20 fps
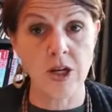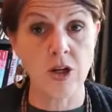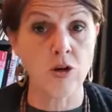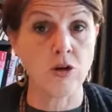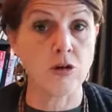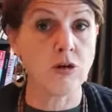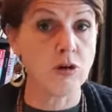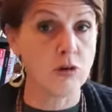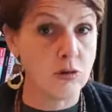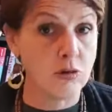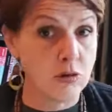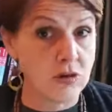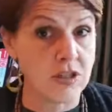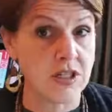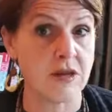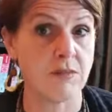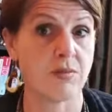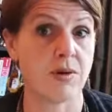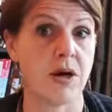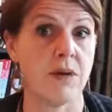You're
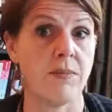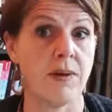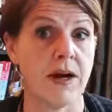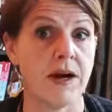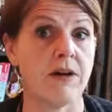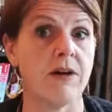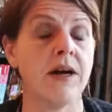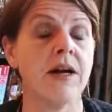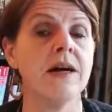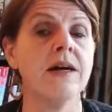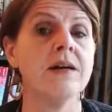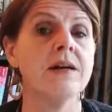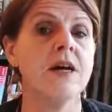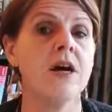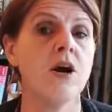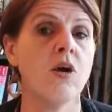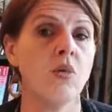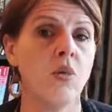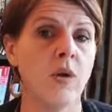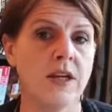losing prep area
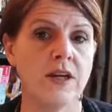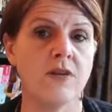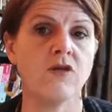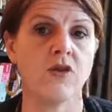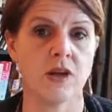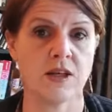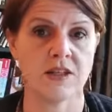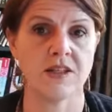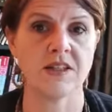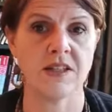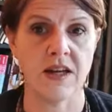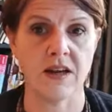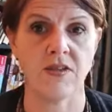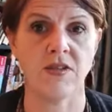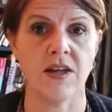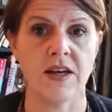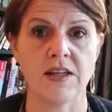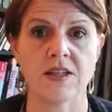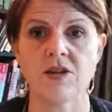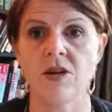when you've got a sink there.